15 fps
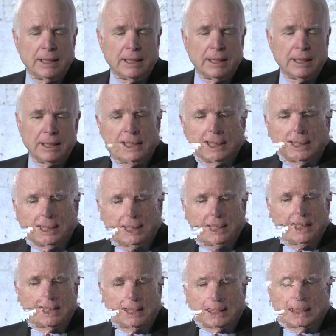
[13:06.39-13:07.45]
but I would
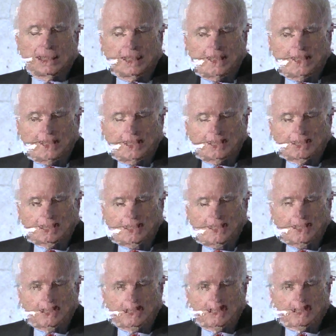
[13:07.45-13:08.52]
like to point out
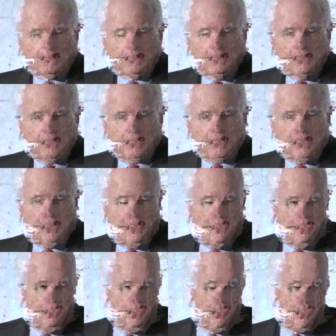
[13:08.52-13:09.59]
that my
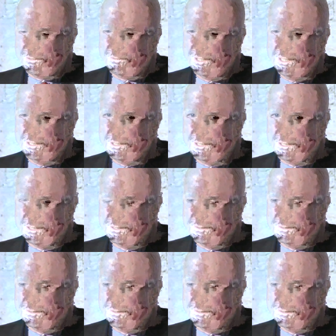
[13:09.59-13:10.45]
generation,